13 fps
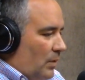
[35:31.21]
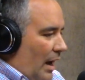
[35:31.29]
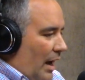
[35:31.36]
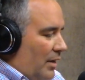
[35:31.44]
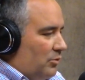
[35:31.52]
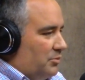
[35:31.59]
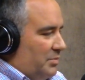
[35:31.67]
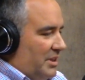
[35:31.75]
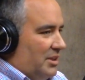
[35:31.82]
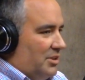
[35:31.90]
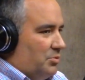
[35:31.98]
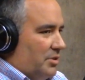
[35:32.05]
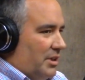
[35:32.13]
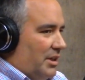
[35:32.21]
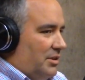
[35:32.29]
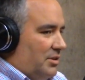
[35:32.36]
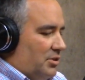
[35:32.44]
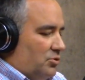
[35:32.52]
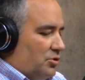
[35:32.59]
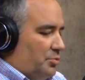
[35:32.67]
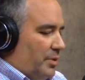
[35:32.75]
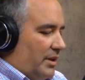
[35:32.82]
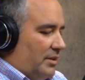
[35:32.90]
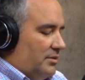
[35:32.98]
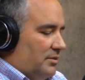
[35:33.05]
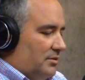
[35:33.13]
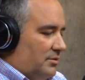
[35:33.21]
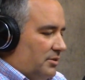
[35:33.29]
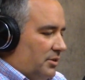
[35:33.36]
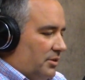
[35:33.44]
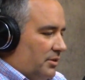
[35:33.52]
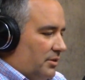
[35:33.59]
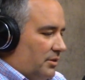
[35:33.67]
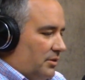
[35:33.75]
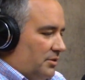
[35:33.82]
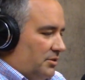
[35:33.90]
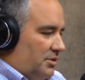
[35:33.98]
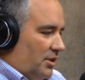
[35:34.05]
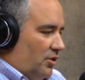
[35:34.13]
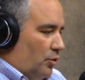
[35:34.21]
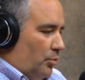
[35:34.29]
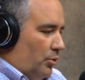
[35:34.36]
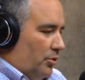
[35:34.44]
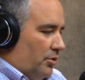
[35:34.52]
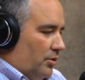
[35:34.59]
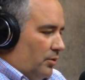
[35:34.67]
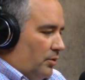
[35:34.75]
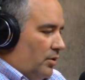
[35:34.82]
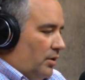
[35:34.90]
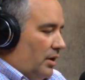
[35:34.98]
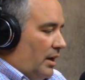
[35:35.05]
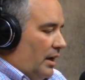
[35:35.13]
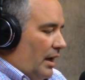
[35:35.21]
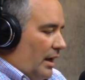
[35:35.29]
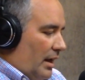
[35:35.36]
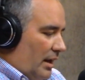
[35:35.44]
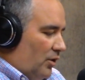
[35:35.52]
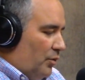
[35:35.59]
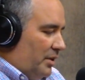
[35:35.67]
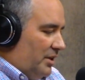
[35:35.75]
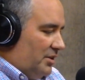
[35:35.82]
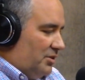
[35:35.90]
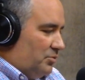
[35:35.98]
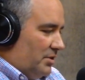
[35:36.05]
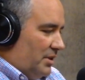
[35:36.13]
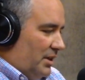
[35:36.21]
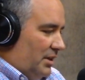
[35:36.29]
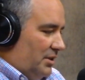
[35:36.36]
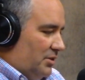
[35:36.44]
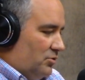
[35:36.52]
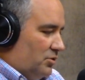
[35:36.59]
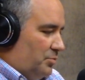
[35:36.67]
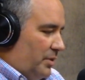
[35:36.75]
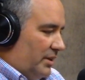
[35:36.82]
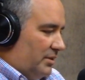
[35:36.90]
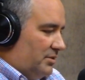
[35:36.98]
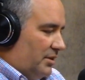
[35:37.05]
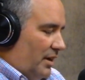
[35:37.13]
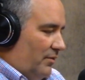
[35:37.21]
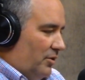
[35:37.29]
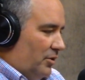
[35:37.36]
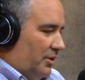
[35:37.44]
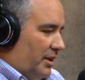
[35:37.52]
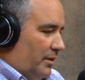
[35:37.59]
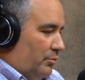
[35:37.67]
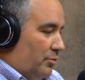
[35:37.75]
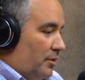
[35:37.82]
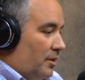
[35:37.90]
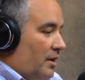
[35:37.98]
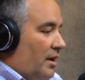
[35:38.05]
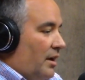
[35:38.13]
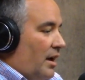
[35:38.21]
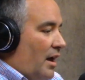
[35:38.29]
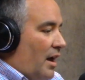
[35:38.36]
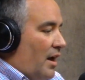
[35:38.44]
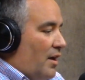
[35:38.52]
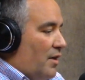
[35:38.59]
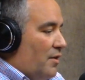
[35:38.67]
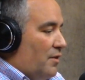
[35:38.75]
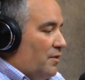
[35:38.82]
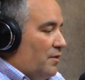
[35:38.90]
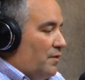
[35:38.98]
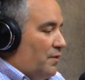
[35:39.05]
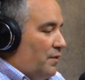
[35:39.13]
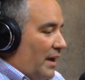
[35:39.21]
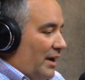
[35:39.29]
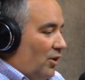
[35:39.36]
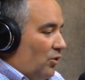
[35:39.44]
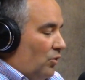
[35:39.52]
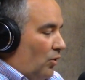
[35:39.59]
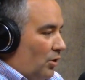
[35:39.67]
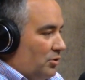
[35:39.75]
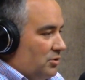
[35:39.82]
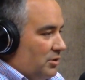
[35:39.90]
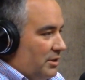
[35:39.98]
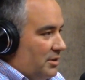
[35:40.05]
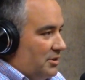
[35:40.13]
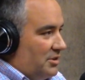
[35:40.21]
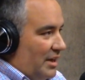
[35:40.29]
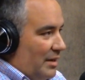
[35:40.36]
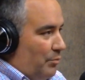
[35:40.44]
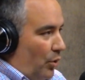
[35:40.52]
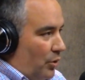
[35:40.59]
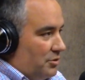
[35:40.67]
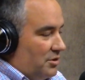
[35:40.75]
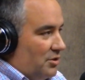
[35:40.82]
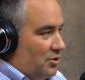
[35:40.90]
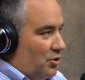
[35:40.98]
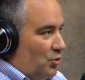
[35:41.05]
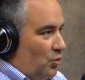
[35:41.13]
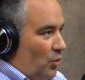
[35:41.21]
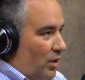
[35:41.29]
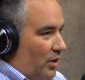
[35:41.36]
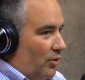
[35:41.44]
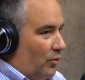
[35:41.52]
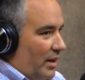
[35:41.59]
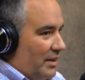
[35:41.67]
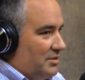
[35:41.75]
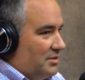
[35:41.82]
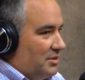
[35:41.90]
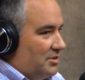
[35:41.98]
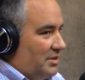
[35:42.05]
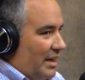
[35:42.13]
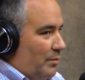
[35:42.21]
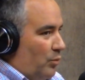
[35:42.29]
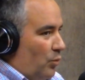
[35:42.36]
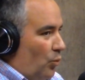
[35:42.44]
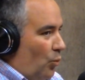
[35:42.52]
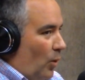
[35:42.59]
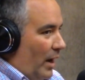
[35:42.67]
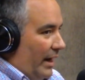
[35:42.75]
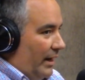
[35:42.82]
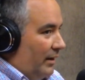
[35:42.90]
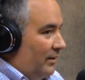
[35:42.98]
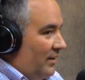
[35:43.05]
I don't mean this with any disrespect to Senator Perdue, and I don't mean this with any disrespect to Governor Kemp. They are largely the same person who won a race the same way.